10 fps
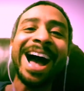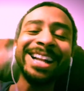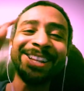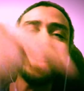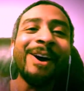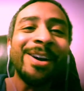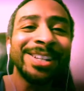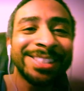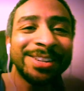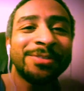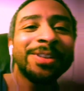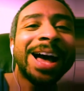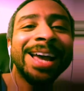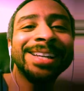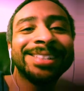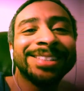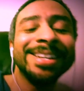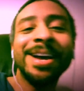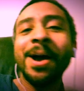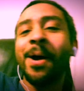i did hardest and the flyest
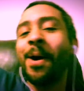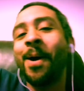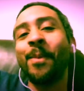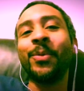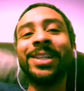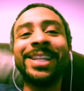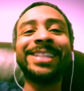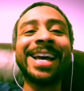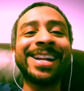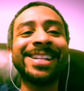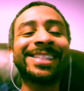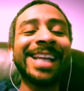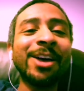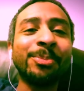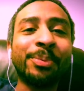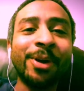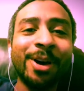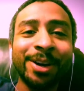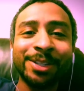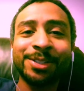um, we did that in the south
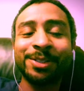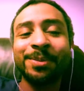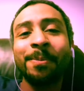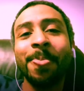bronx